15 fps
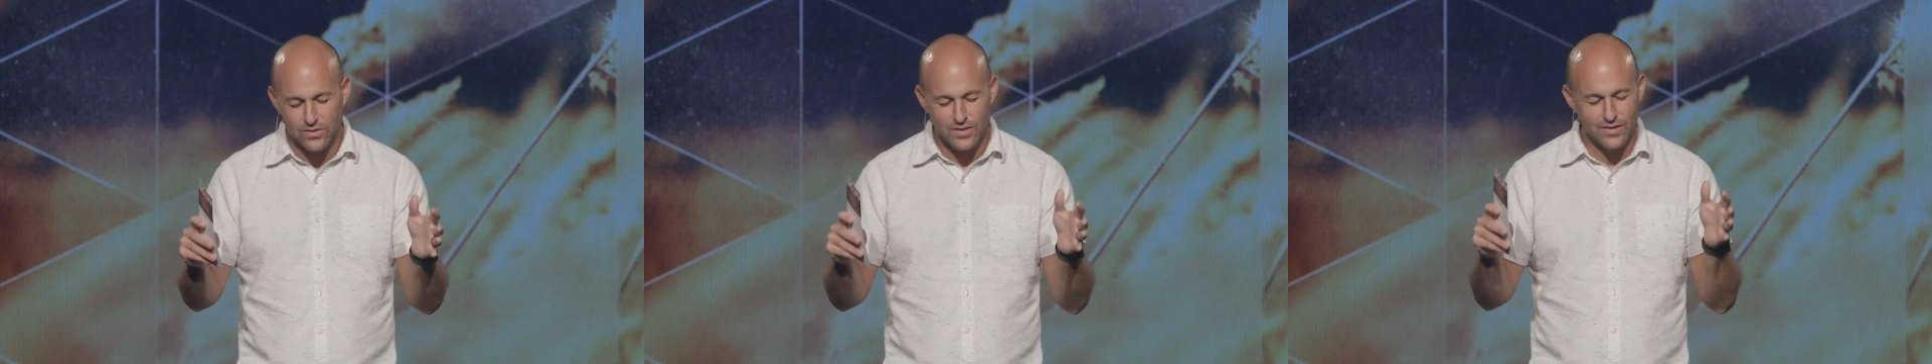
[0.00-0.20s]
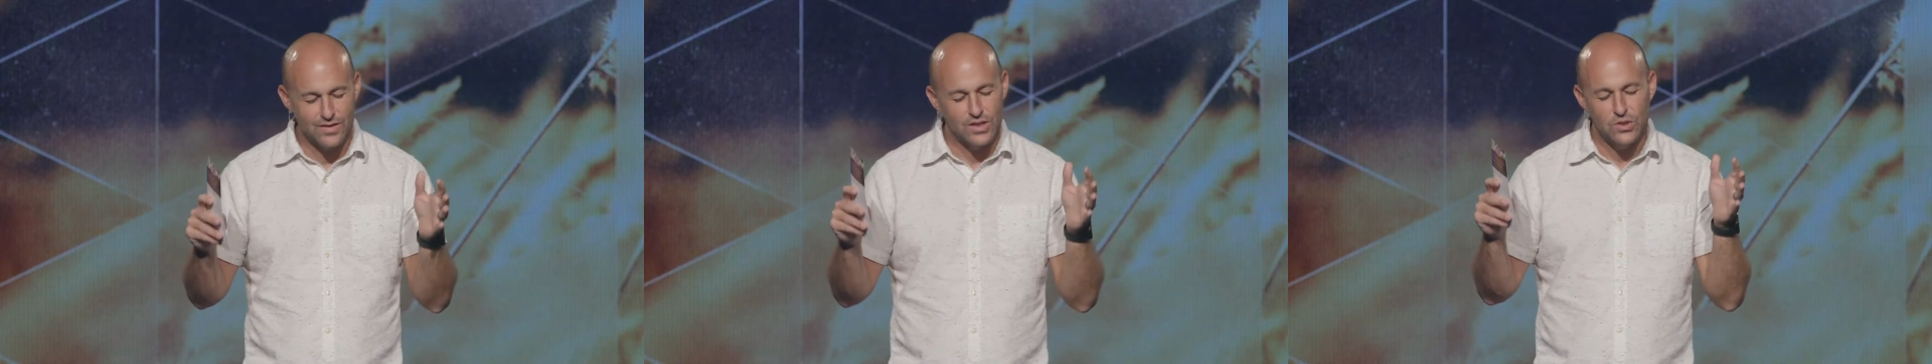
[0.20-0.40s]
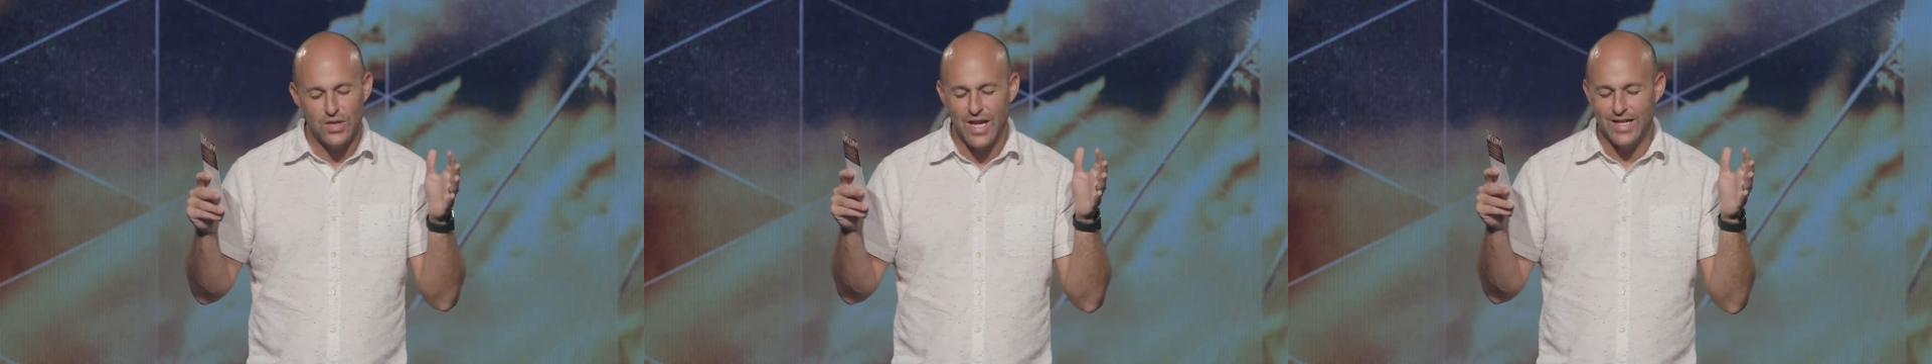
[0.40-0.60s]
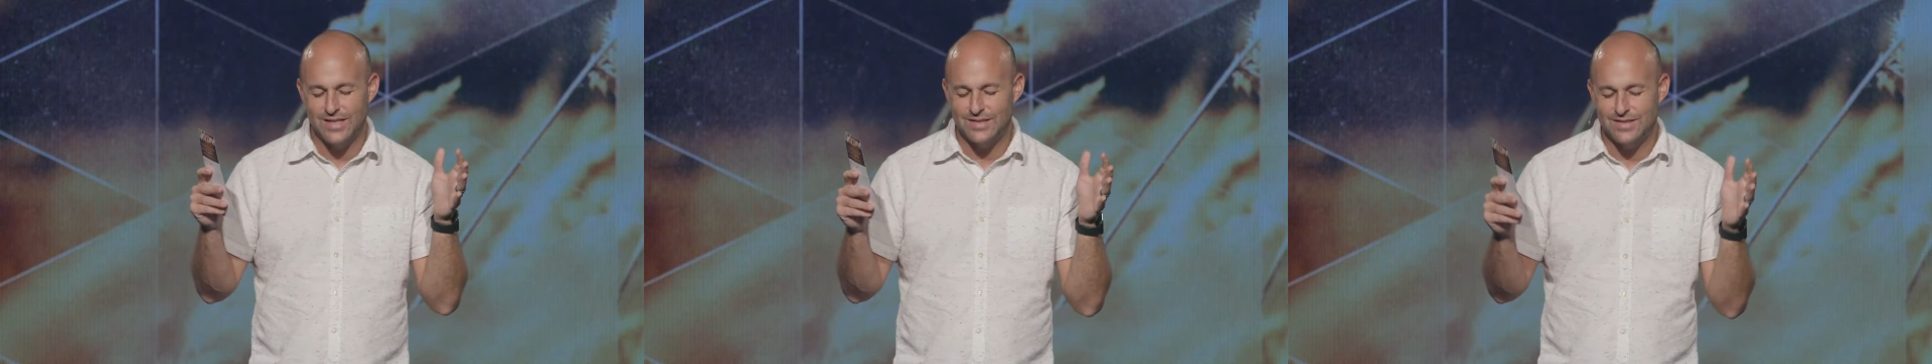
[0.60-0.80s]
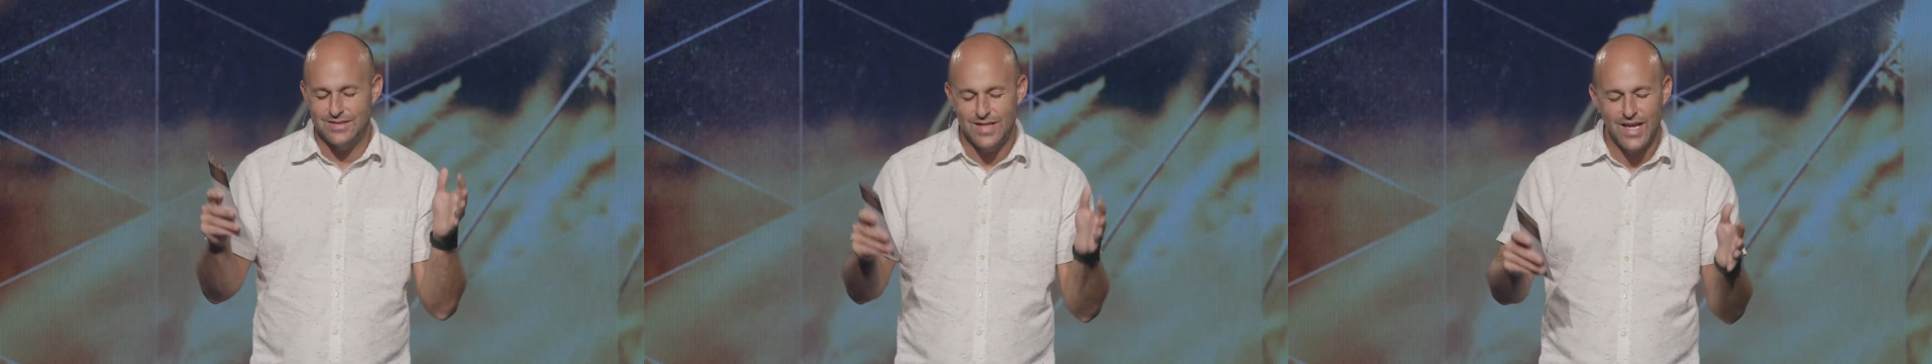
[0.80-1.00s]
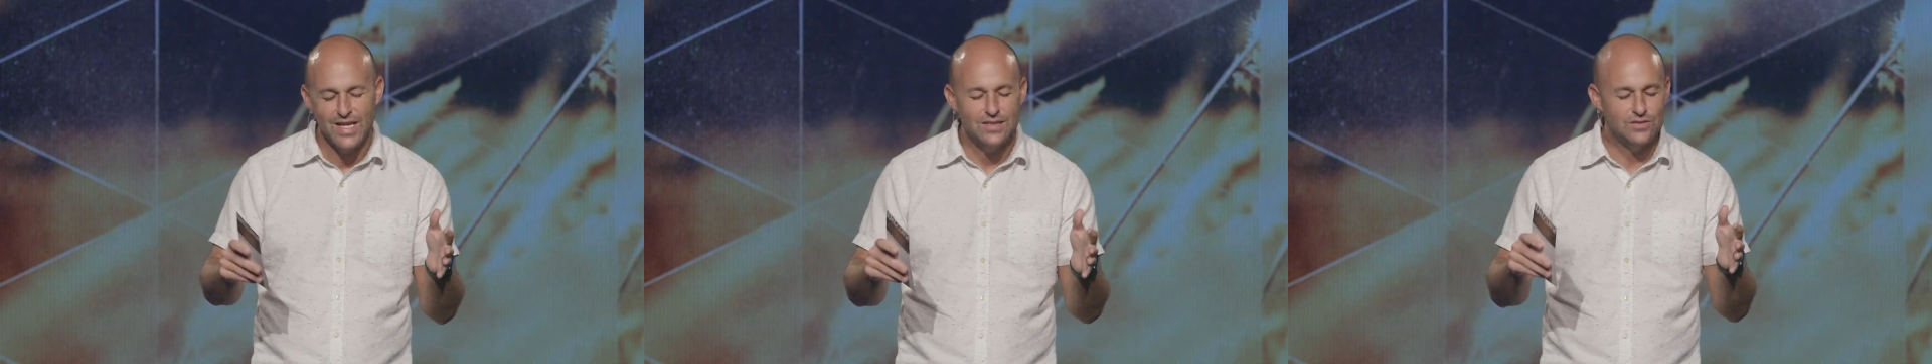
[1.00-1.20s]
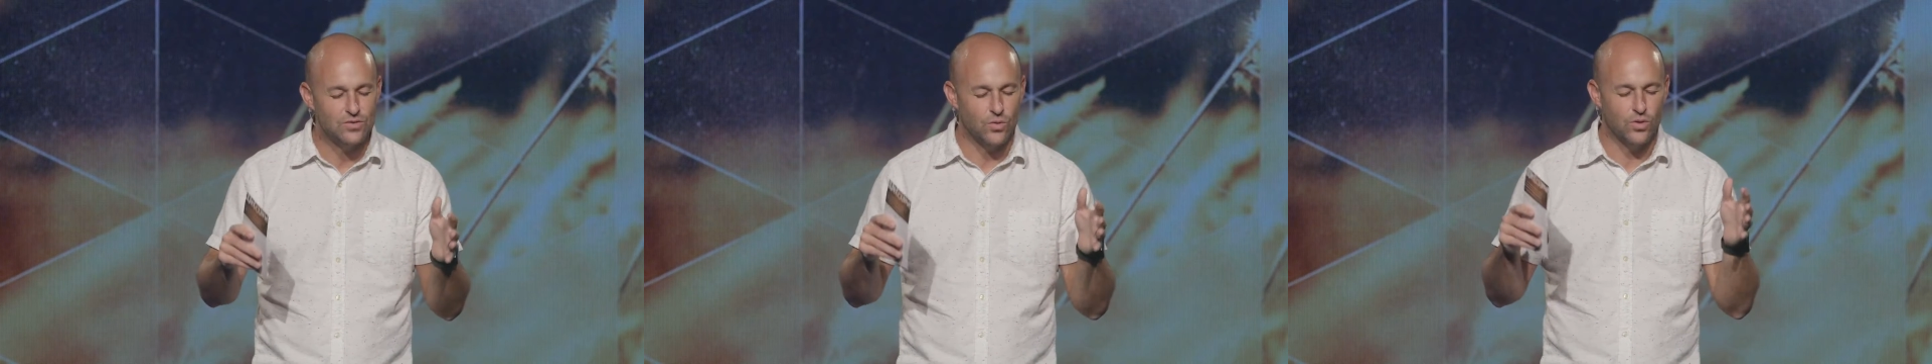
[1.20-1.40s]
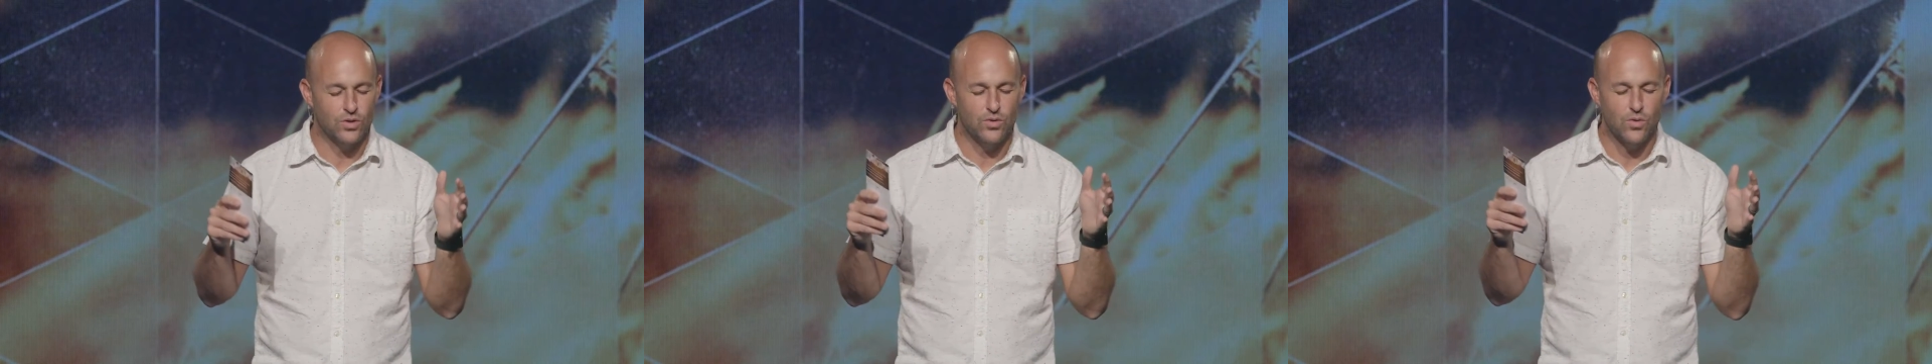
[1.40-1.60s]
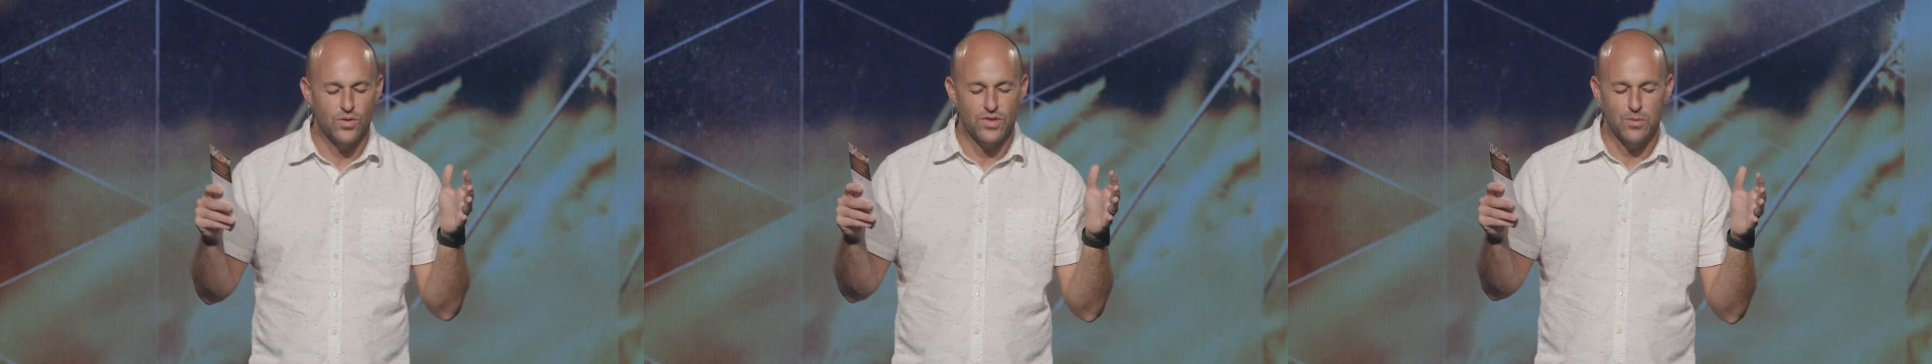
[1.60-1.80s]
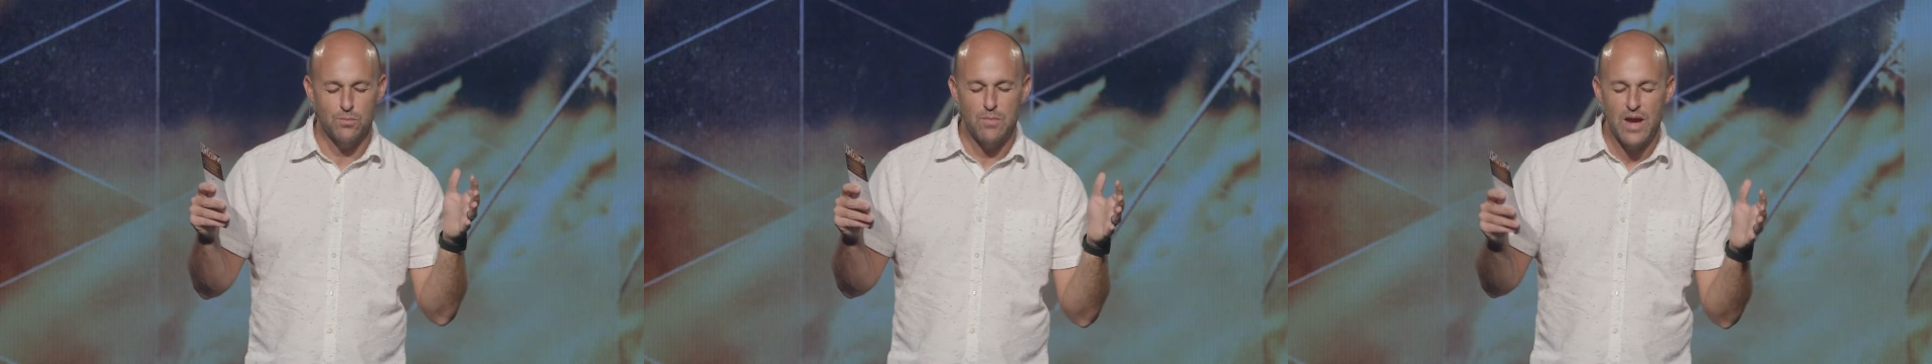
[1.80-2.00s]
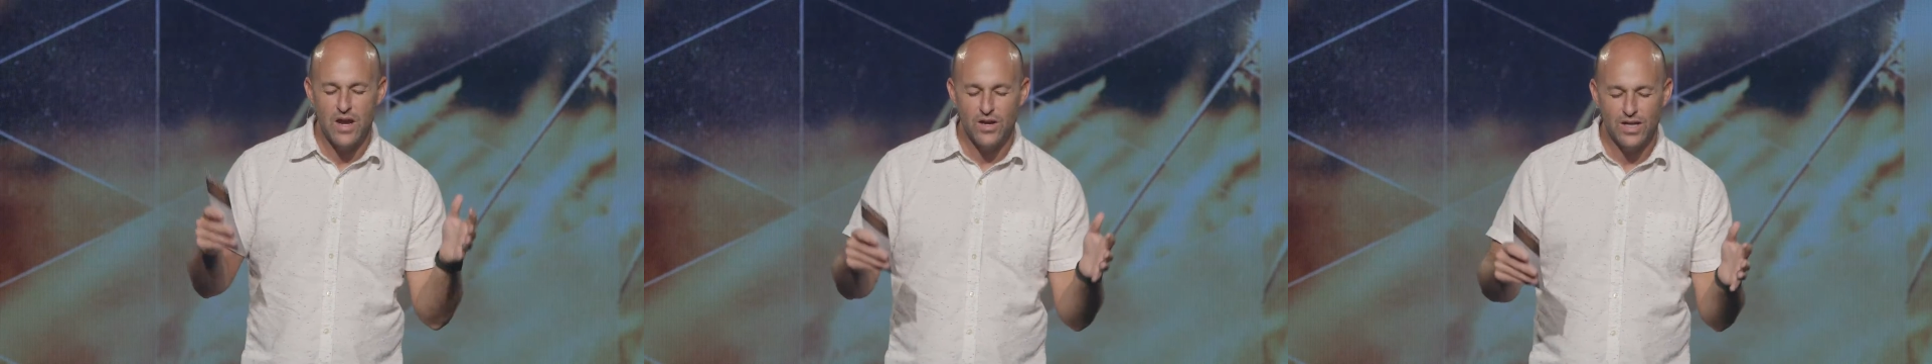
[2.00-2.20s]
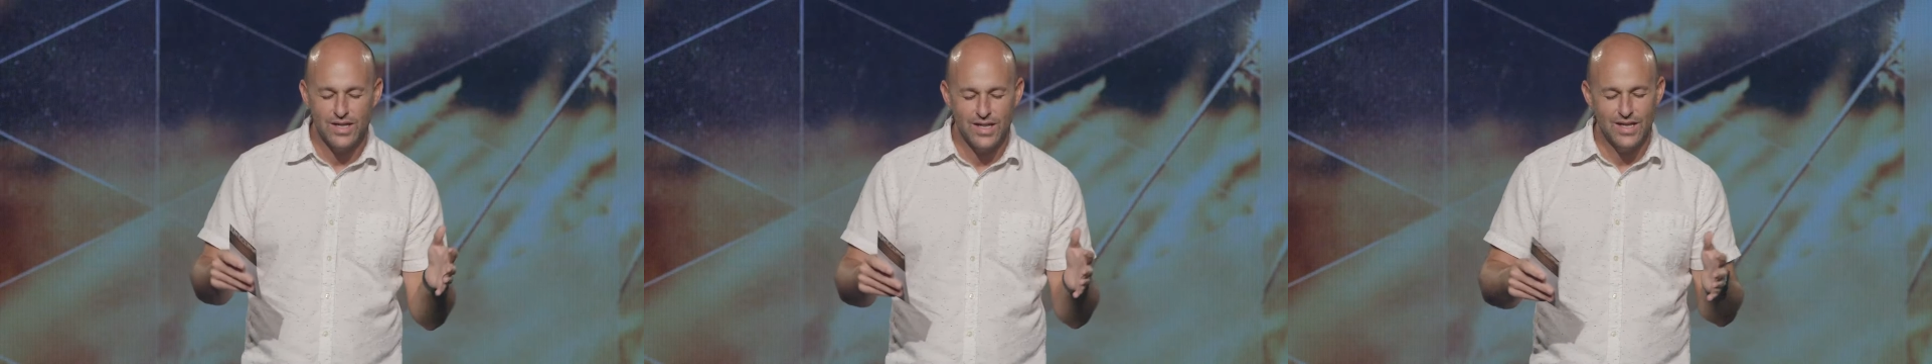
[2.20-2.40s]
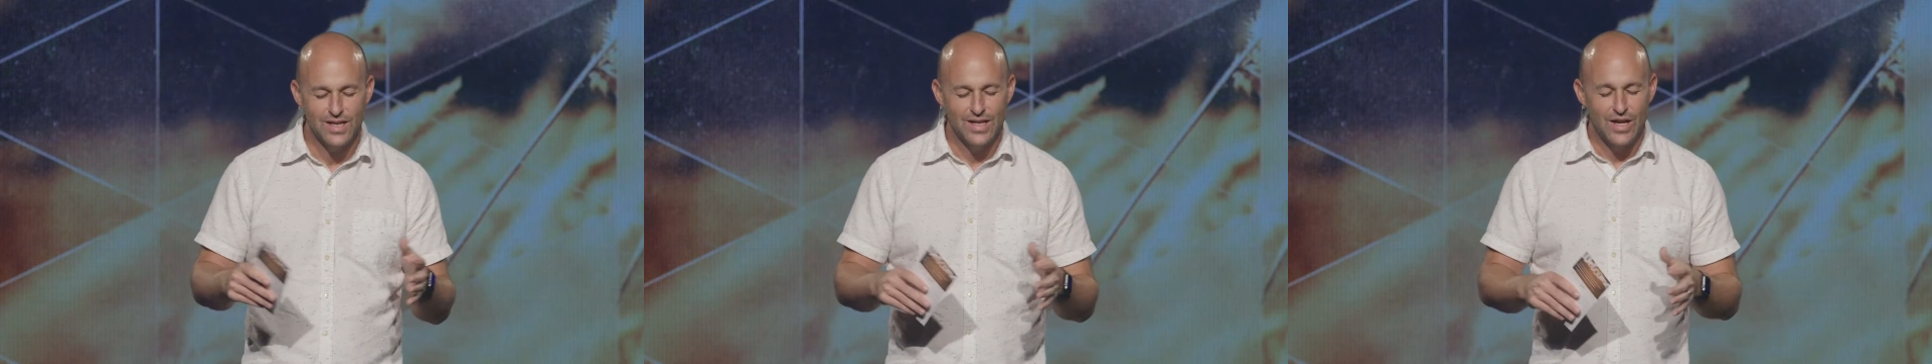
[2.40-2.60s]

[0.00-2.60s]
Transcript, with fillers: than the United States or North America